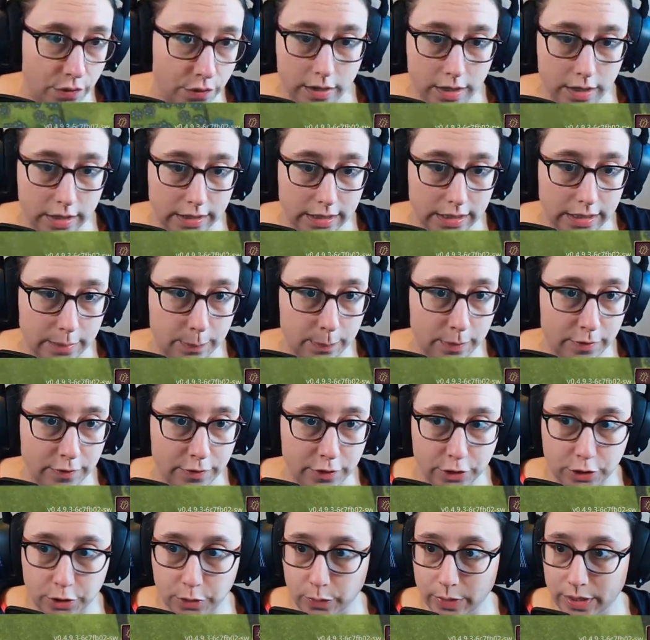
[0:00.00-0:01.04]
Is this beaver
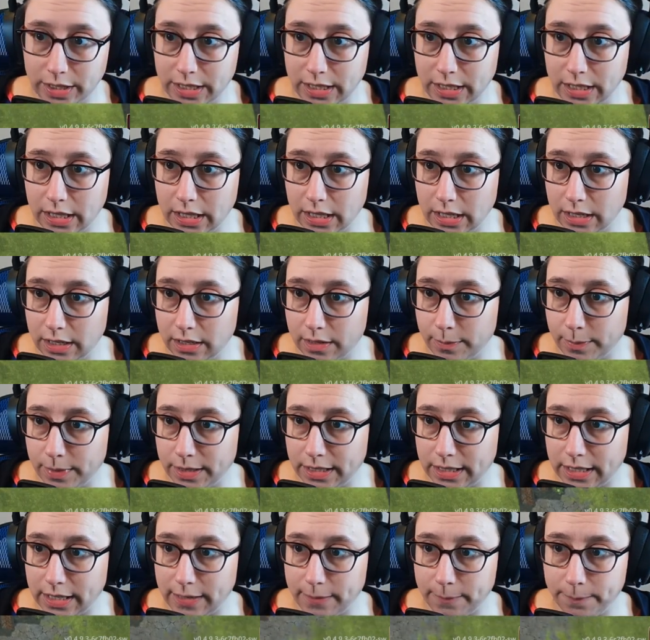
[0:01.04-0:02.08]
doing anything? Let me
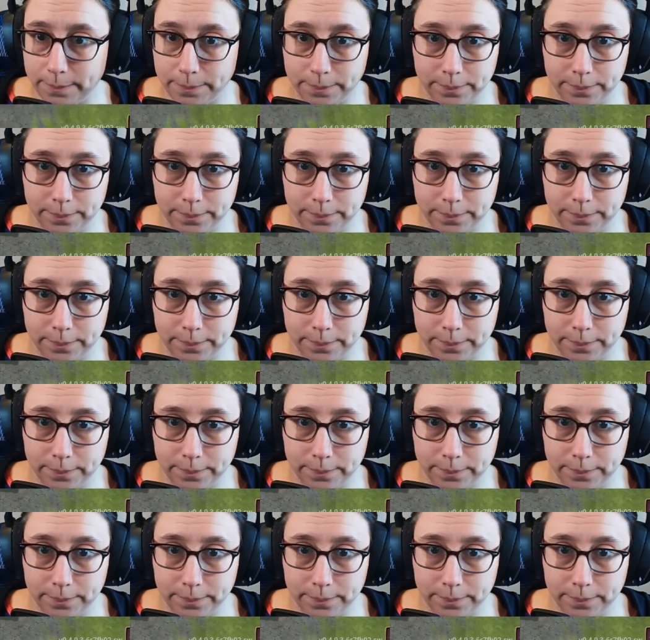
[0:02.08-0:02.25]
see.